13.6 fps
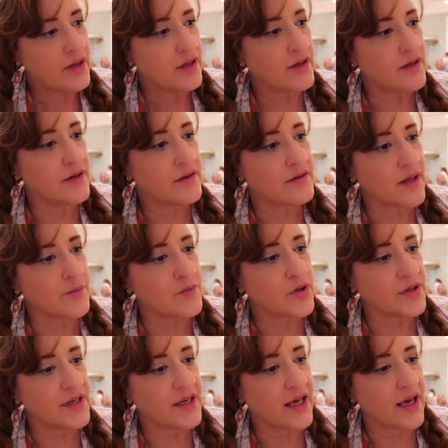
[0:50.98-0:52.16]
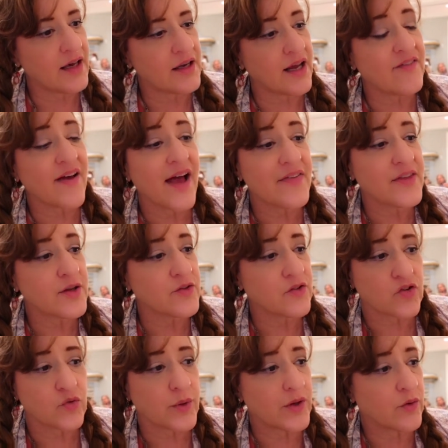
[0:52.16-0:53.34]
is I've had the
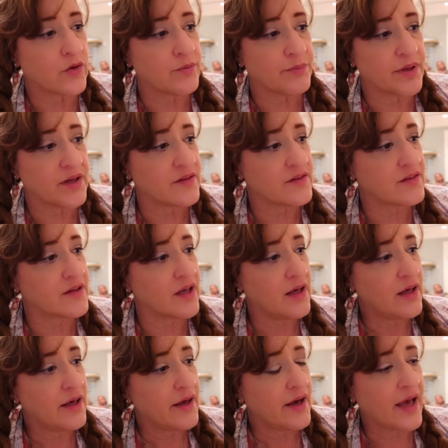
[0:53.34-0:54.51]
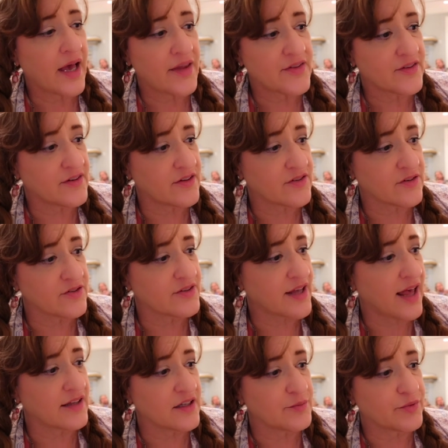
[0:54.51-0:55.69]
sweet corn bis, I had the seasonal
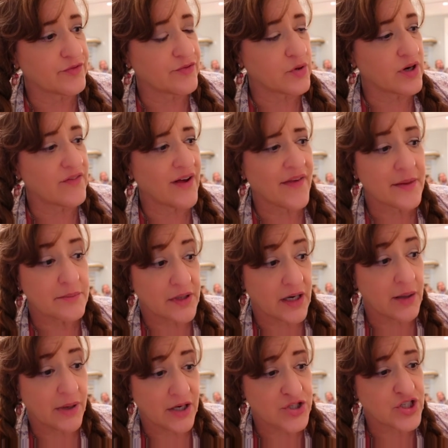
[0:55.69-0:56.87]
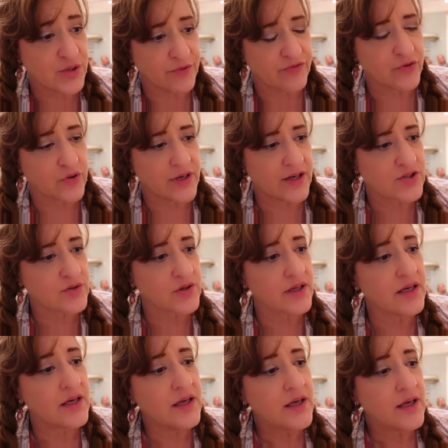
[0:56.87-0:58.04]
salad before, I've had the hamachi before
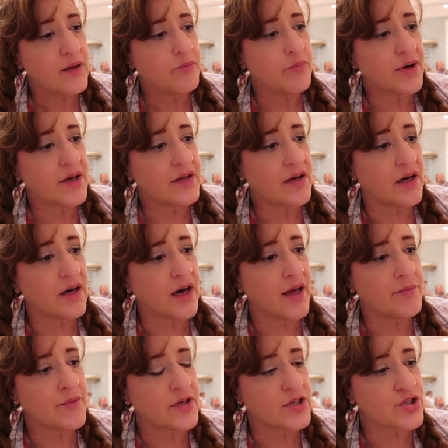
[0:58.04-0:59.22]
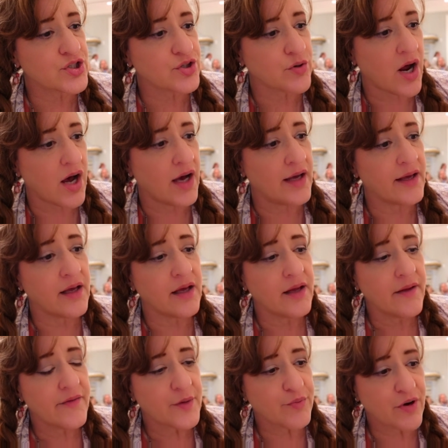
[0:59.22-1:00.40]
actually. But I'm going to try
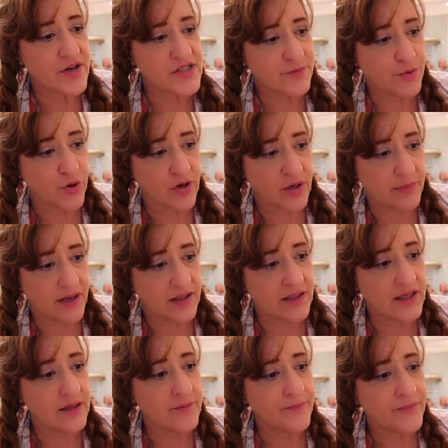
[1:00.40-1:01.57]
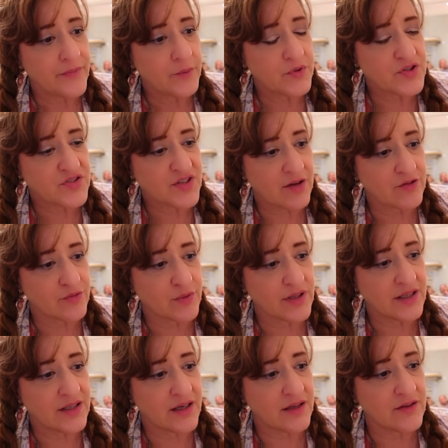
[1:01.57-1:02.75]
the braised pork belly, which sounds really
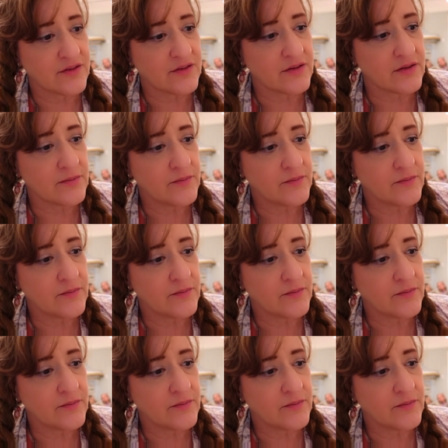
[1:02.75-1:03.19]
nice,